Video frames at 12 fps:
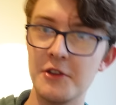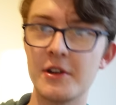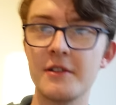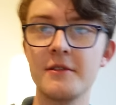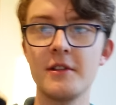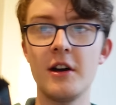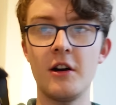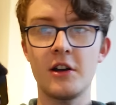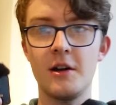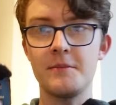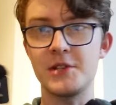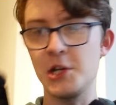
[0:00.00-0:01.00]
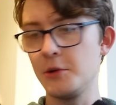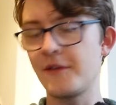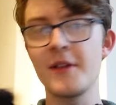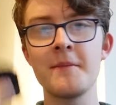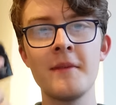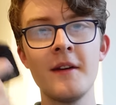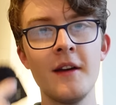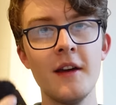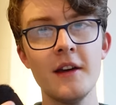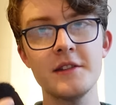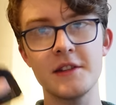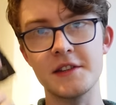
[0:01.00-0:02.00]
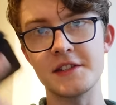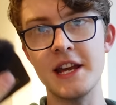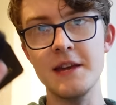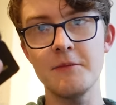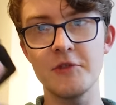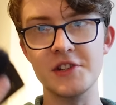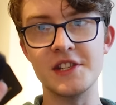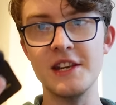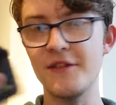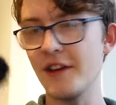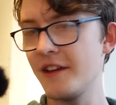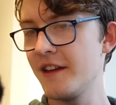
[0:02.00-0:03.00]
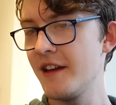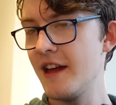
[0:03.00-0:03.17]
You can hook up two of them to the same receiver.